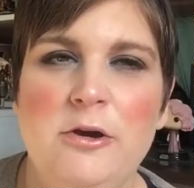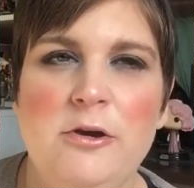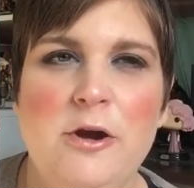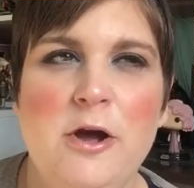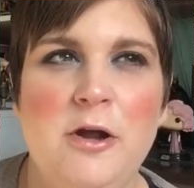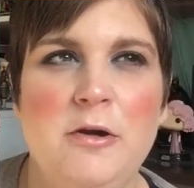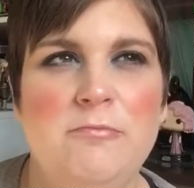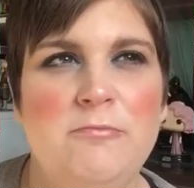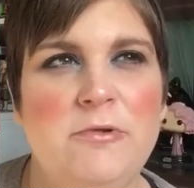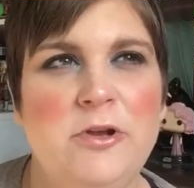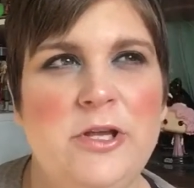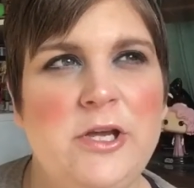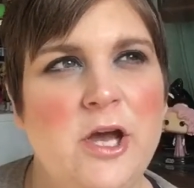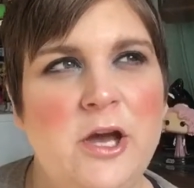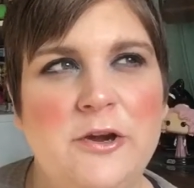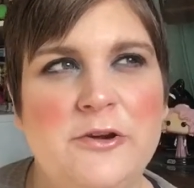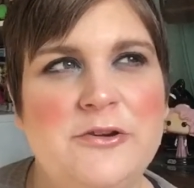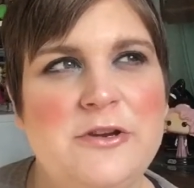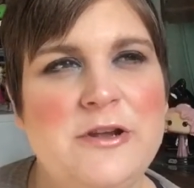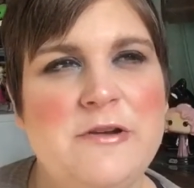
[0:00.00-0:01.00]
You're not really
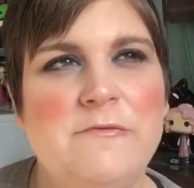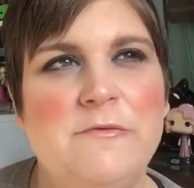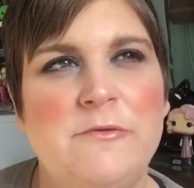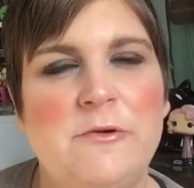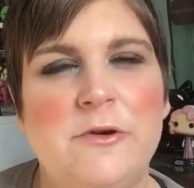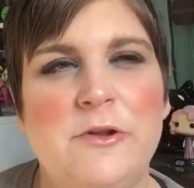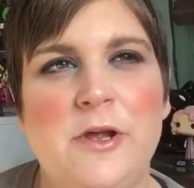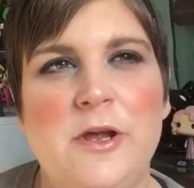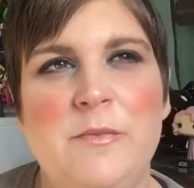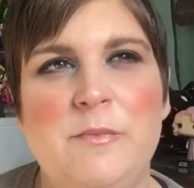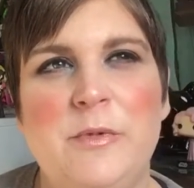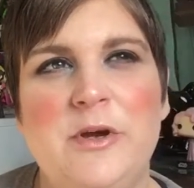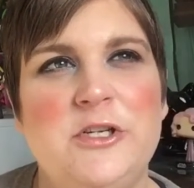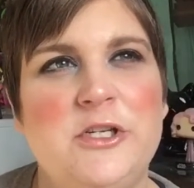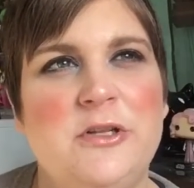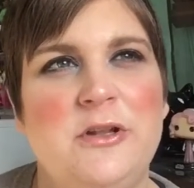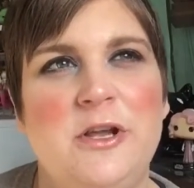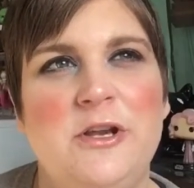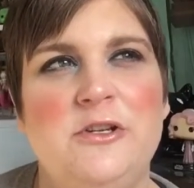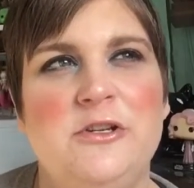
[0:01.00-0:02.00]
hunting for them, but
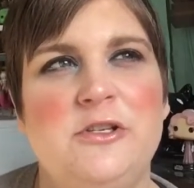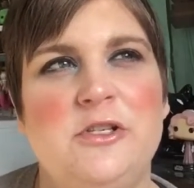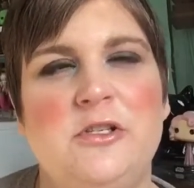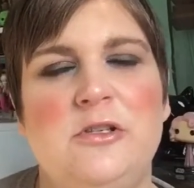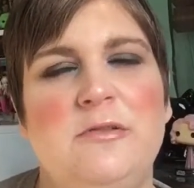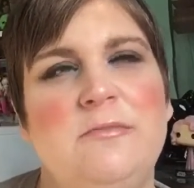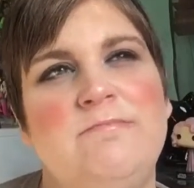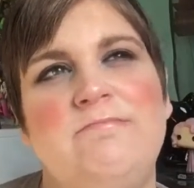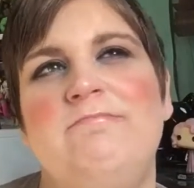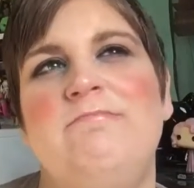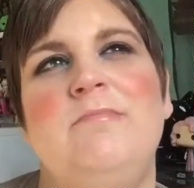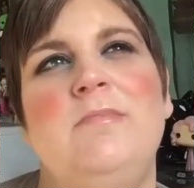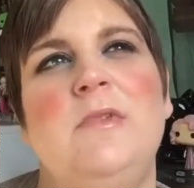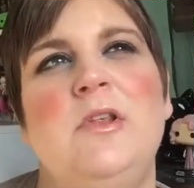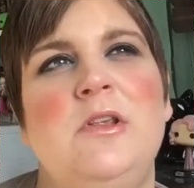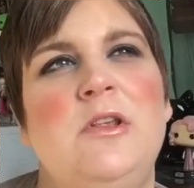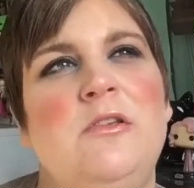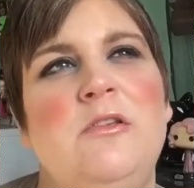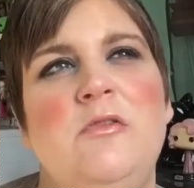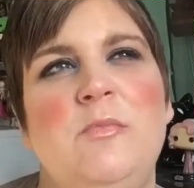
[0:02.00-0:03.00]
they just
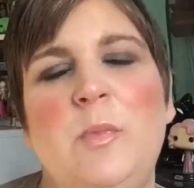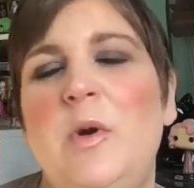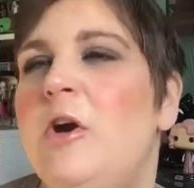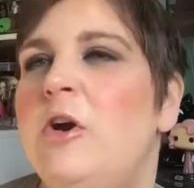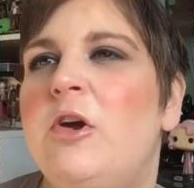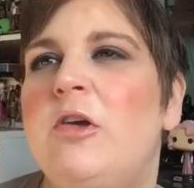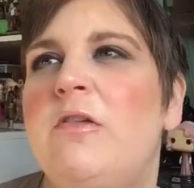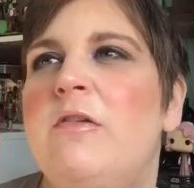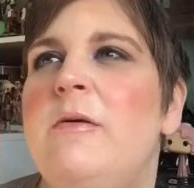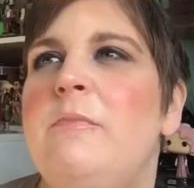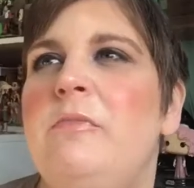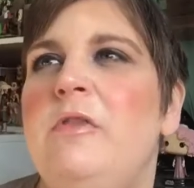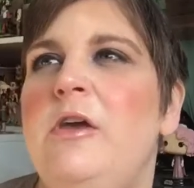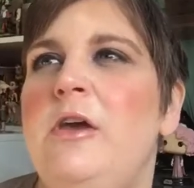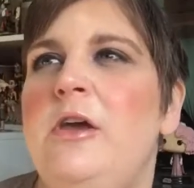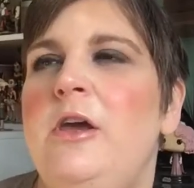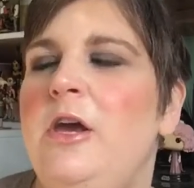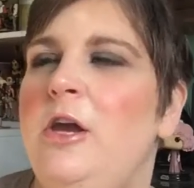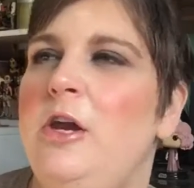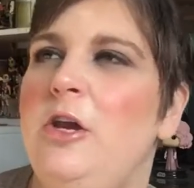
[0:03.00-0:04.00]
spark
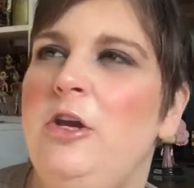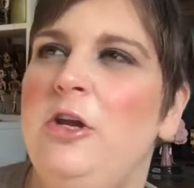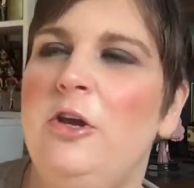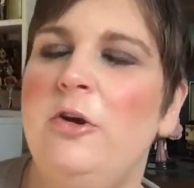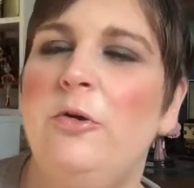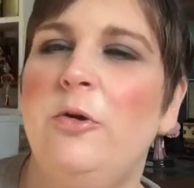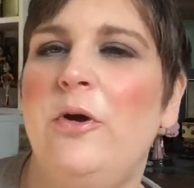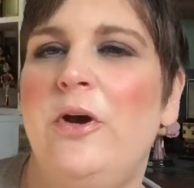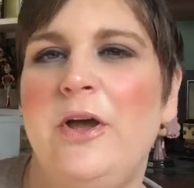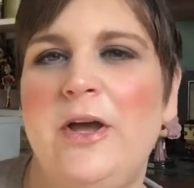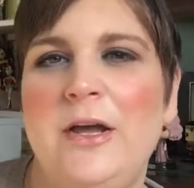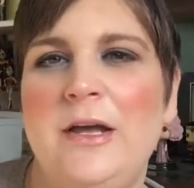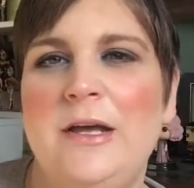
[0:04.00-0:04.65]
something in you